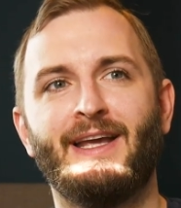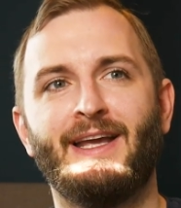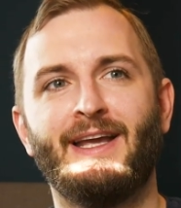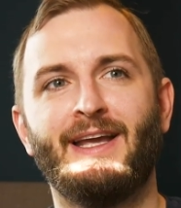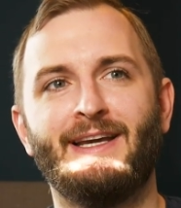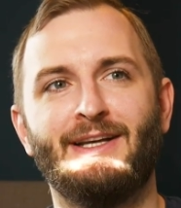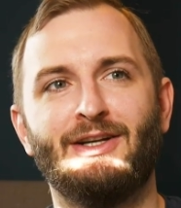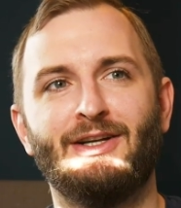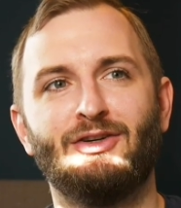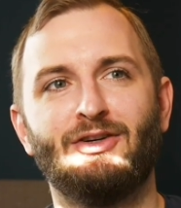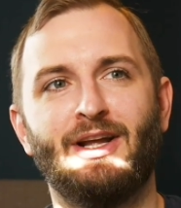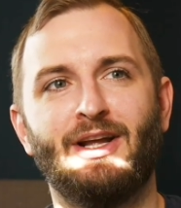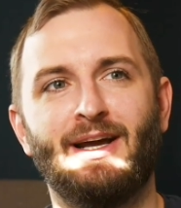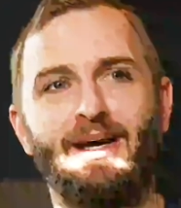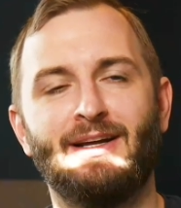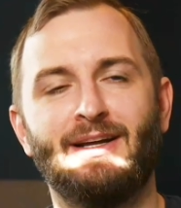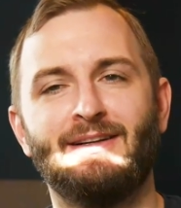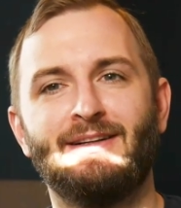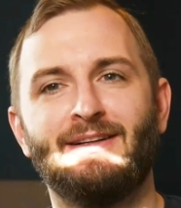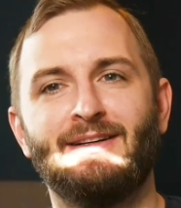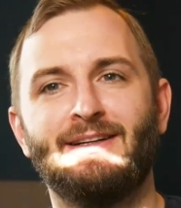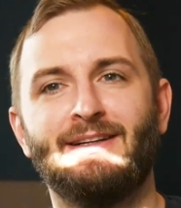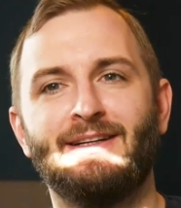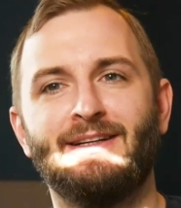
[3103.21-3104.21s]

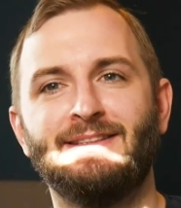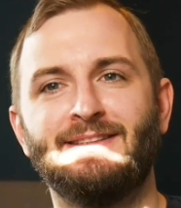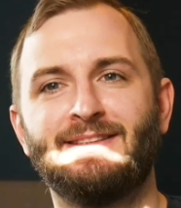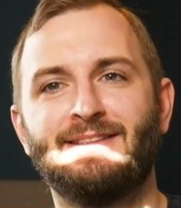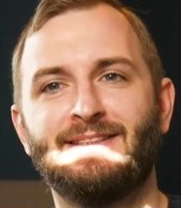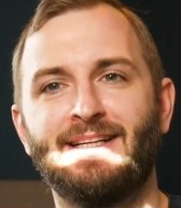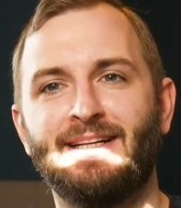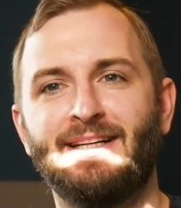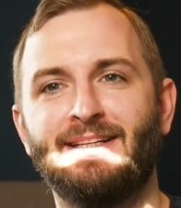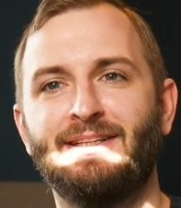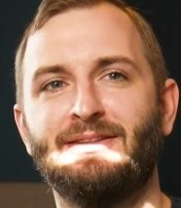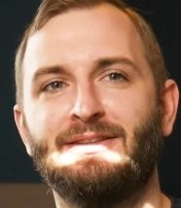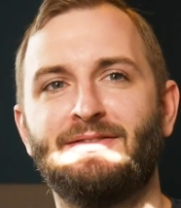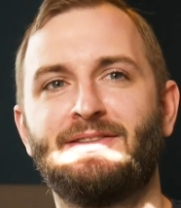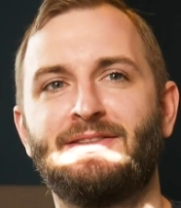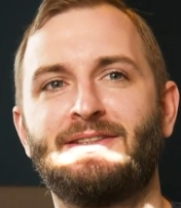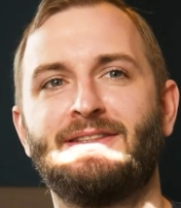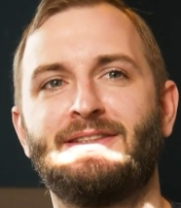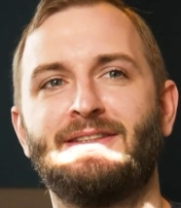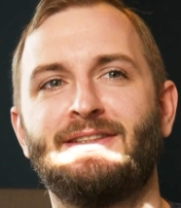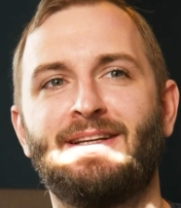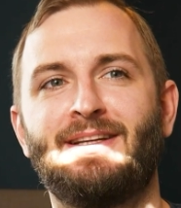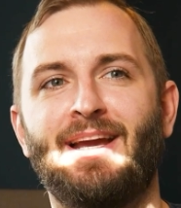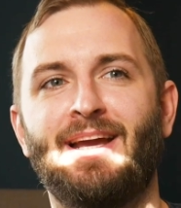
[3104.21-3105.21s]
internet
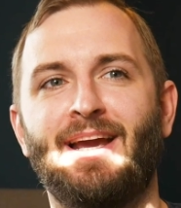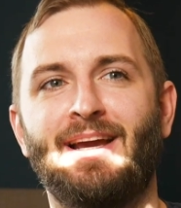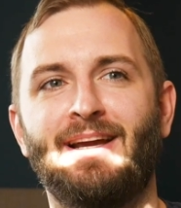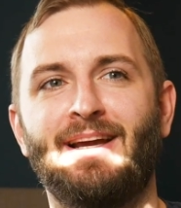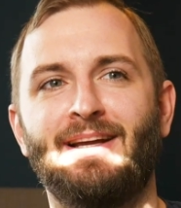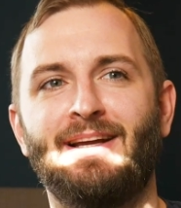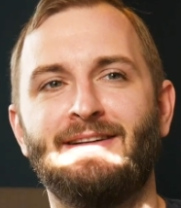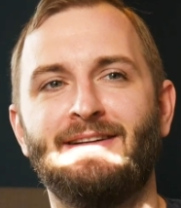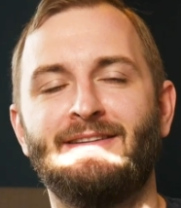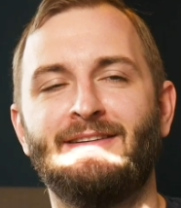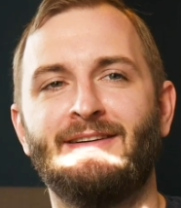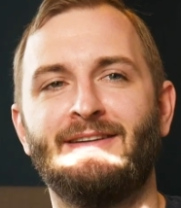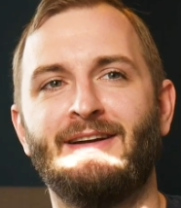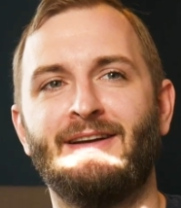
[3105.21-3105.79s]
incentives can